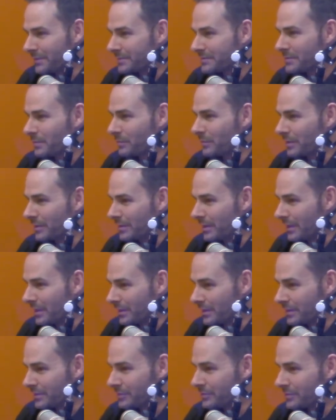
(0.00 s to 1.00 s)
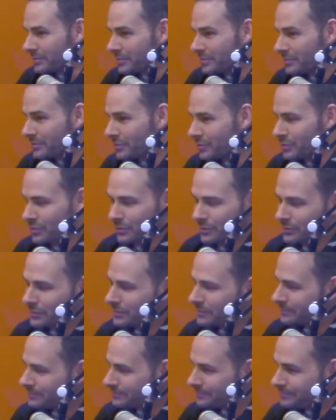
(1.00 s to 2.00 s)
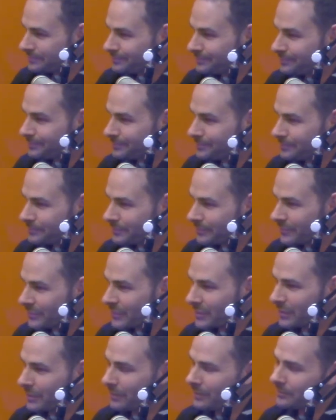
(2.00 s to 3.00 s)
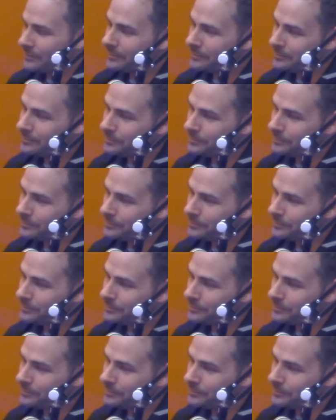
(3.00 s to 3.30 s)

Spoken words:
It's something that I can just choose. And then in your